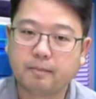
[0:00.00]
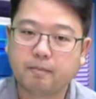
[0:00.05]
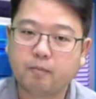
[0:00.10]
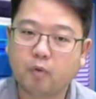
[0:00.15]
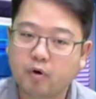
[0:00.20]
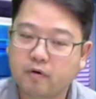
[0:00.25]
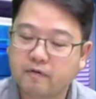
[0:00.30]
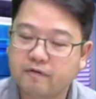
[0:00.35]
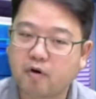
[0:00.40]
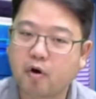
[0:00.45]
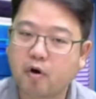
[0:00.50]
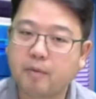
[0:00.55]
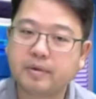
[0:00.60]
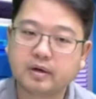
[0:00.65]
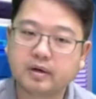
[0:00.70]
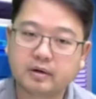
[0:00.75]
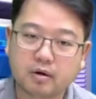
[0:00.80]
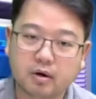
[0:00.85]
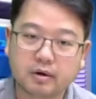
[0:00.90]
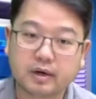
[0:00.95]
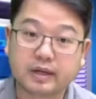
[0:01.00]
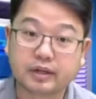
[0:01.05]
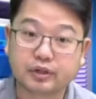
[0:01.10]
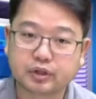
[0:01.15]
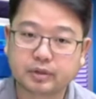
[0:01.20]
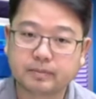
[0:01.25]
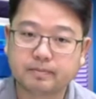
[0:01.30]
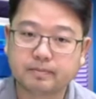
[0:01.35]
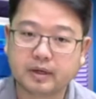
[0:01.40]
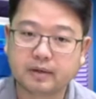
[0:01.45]
more formal
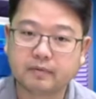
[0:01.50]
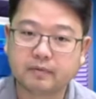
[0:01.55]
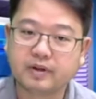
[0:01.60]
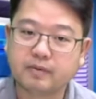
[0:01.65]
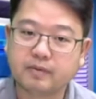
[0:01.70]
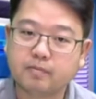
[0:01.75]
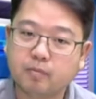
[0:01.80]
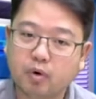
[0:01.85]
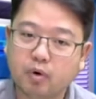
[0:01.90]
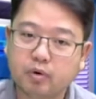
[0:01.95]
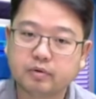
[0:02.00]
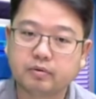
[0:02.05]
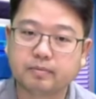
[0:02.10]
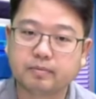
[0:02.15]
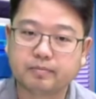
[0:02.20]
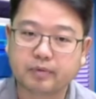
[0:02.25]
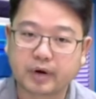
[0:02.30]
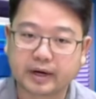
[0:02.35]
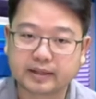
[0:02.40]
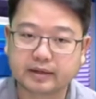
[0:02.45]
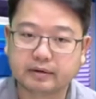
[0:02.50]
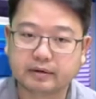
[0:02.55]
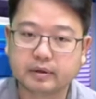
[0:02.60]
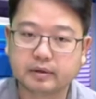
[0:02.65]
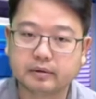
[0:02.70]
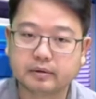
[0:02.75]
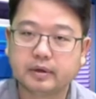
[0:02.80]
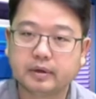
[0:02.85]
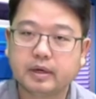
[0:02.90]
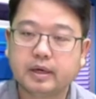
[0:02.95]
college, but we more to
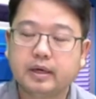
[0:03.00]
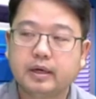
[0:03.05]
practical.